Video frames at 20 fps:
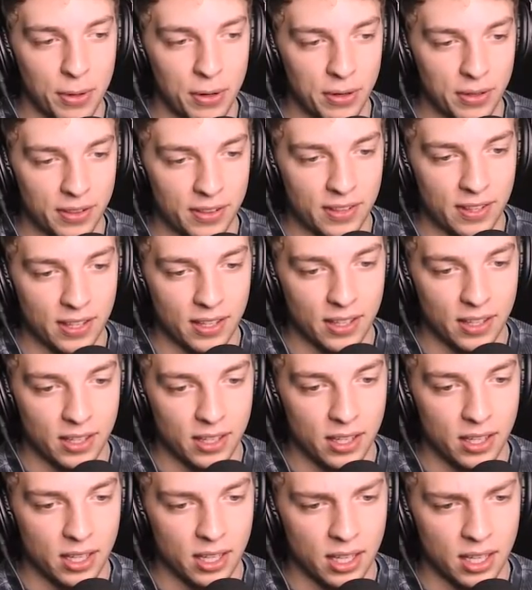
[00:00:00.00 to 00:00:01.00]
boost.
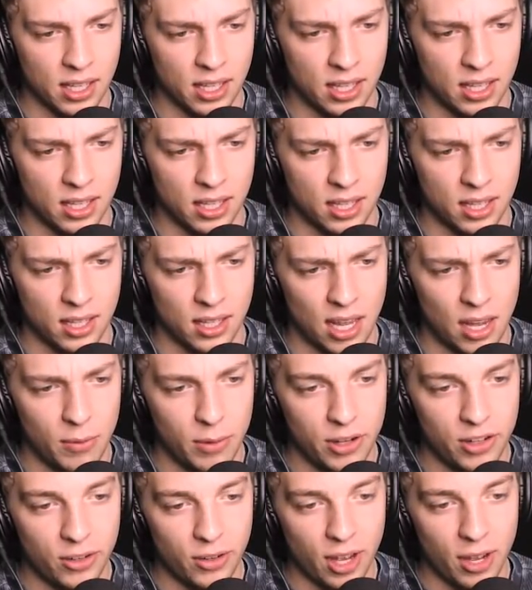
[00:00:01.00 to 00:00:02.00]
Boards, there
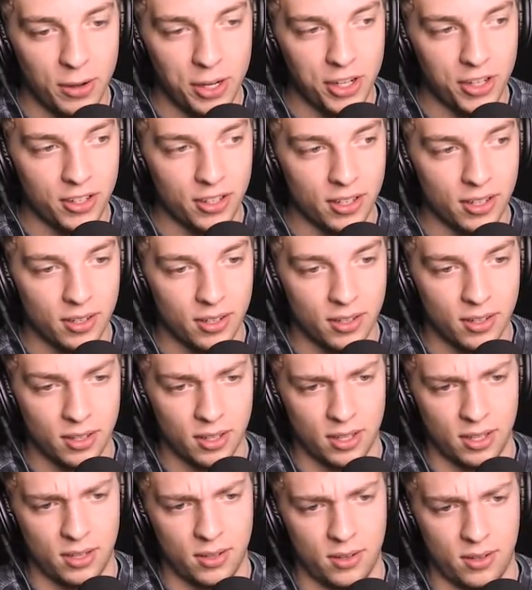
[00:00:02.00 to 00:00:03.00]
I wish, I wish
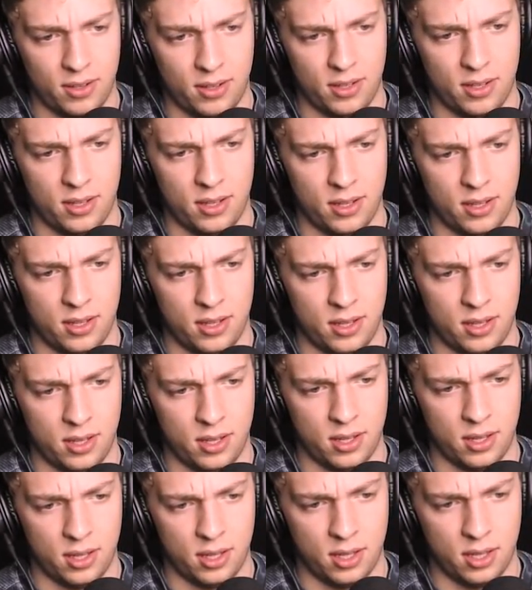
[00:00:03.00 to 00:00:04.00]
we can't move the
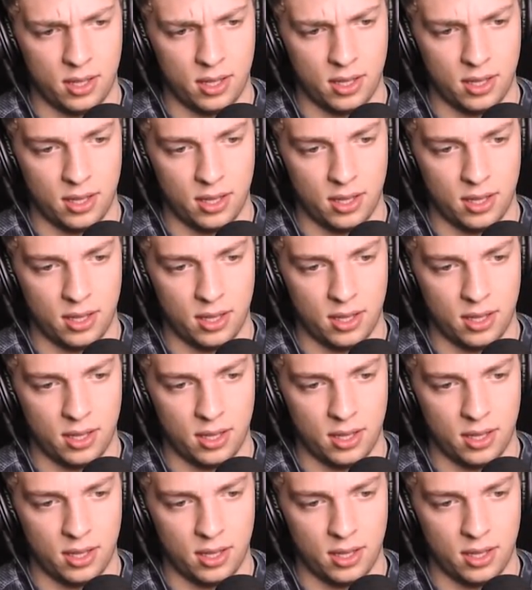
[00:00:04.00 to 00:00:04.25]
turret.